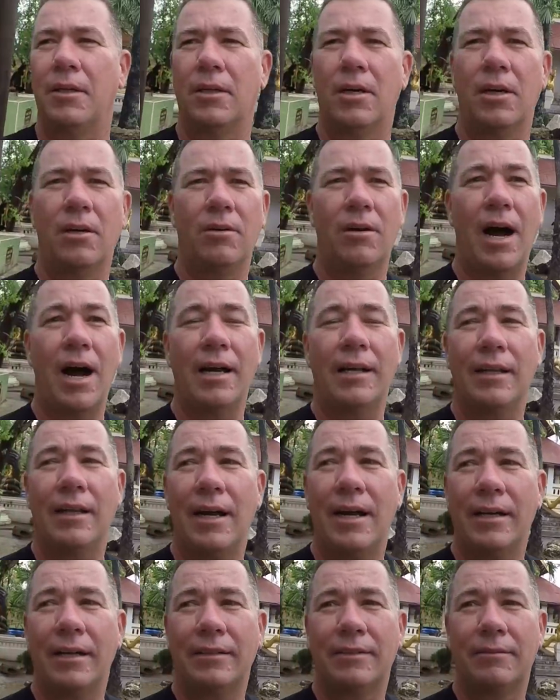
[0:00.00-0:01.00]
ago. I
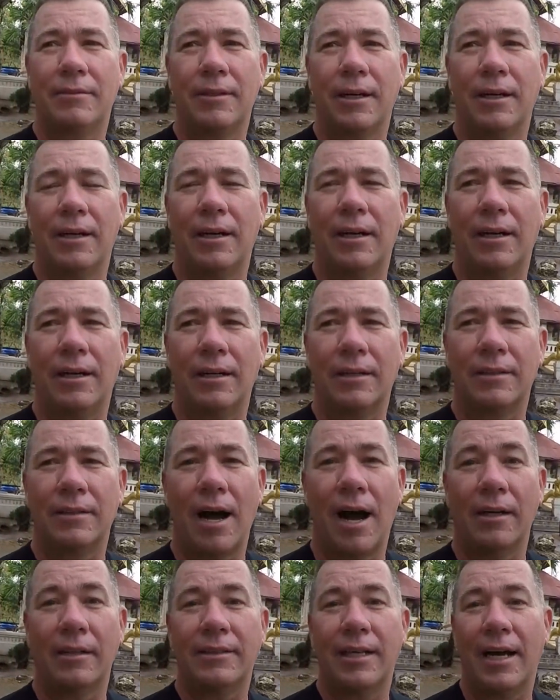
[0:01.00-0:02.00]
like
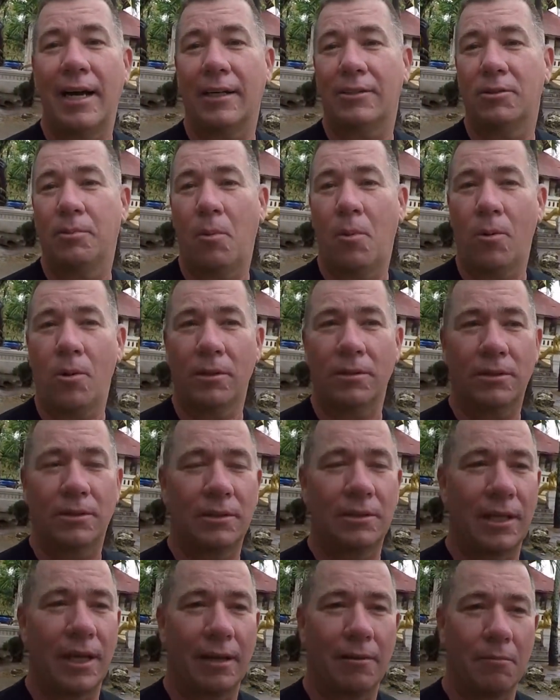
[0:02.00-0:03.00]
contact
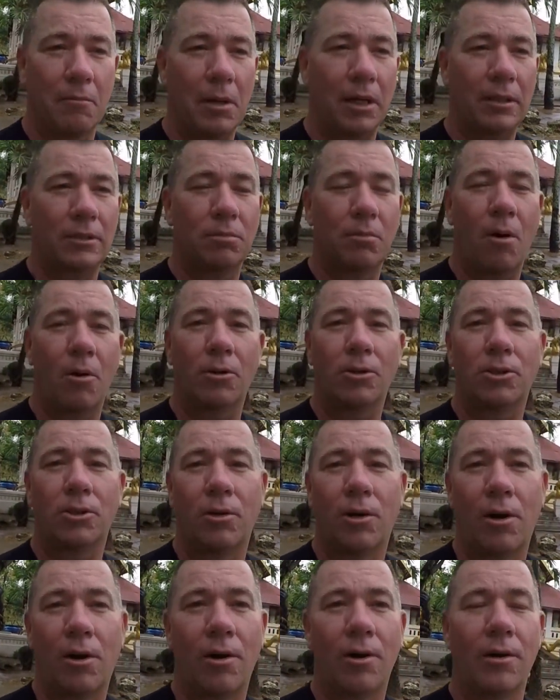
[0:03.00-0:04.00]
sports like mixed
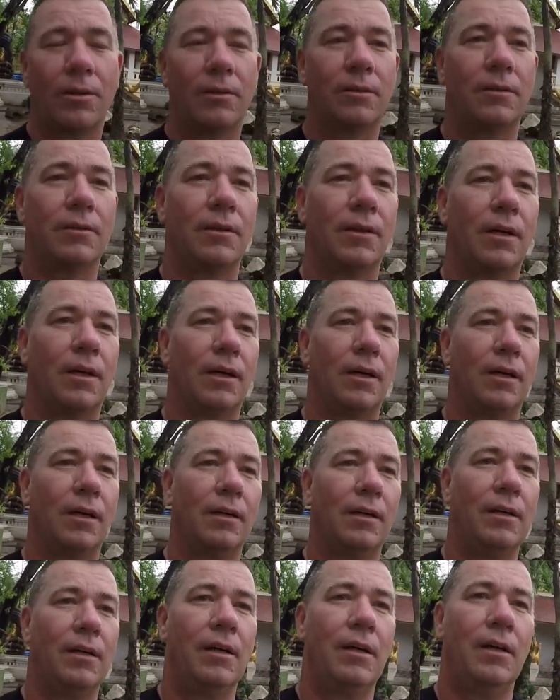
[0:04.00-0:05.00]
martial art.
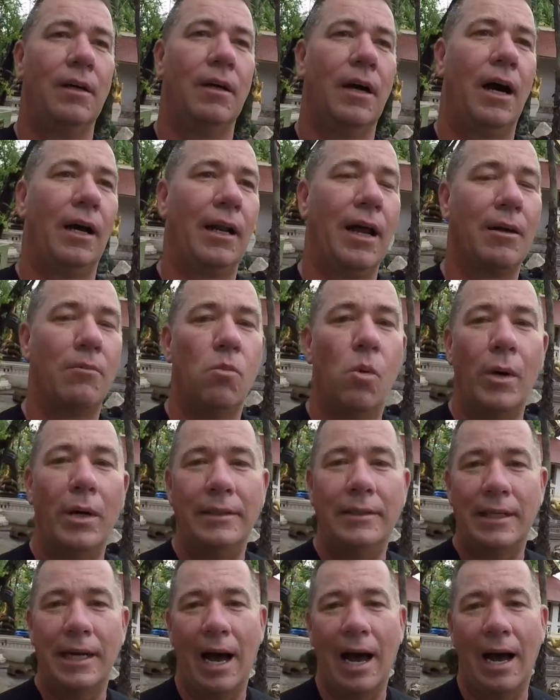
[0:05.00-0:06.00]
I like
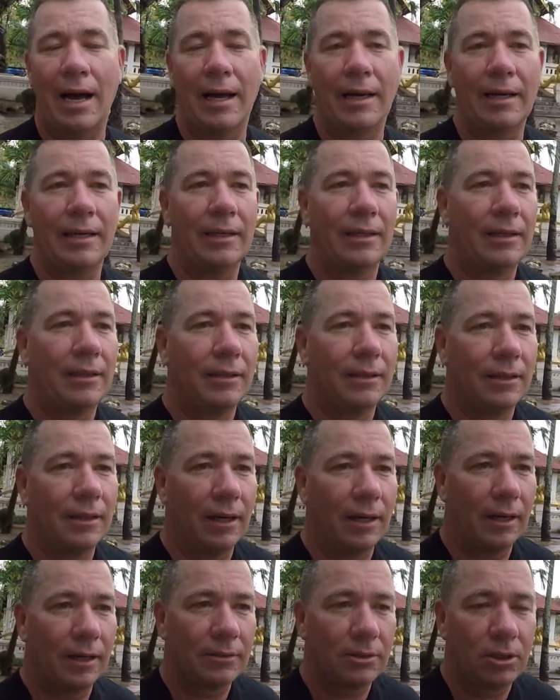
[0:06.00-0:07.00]
Muay
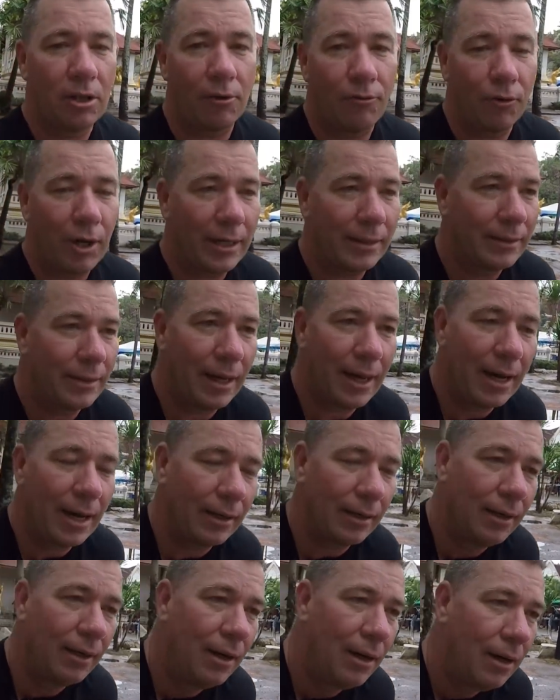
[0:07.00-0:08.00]
Thai, stuff like
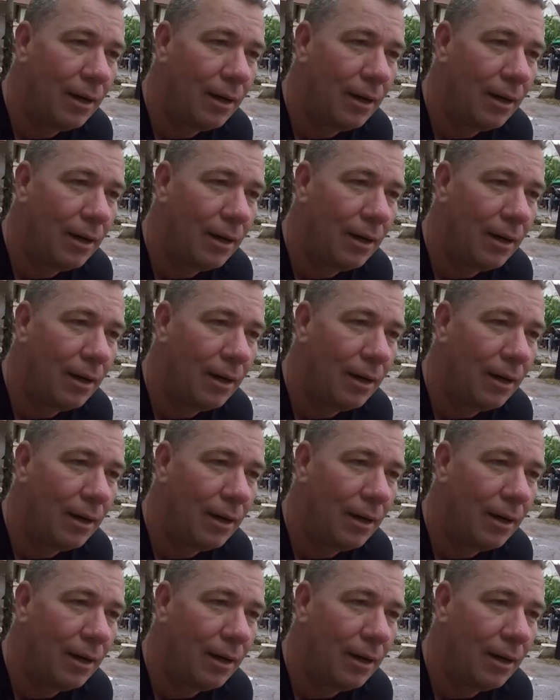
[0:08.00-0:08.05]
that.